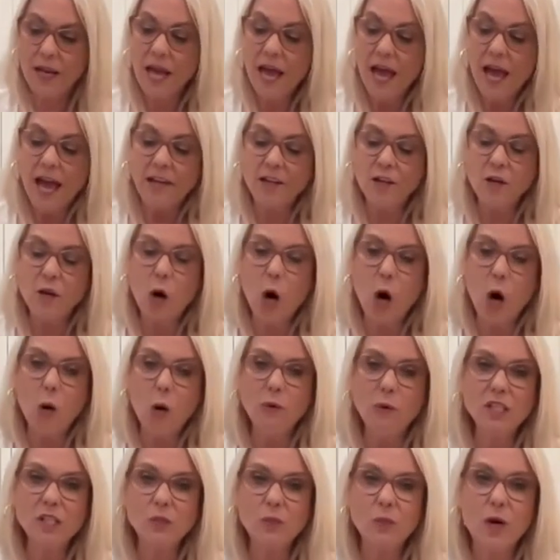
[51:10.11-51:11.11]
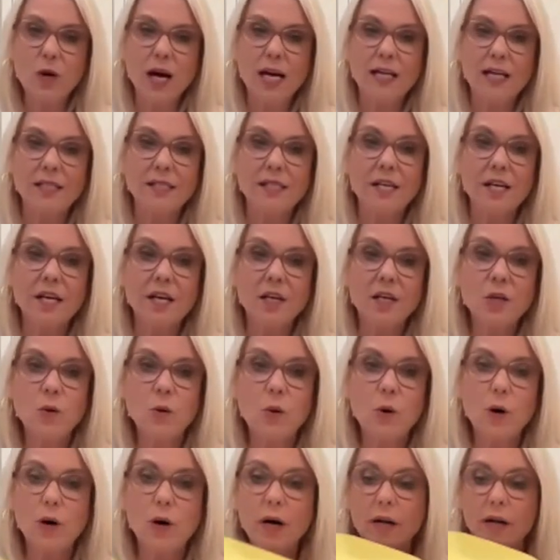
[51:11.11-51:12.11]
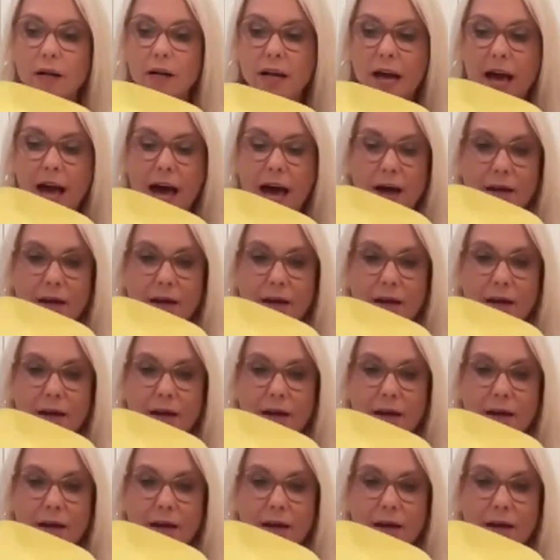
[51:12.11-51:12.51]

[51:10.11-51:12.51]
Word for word: And you always want your cat,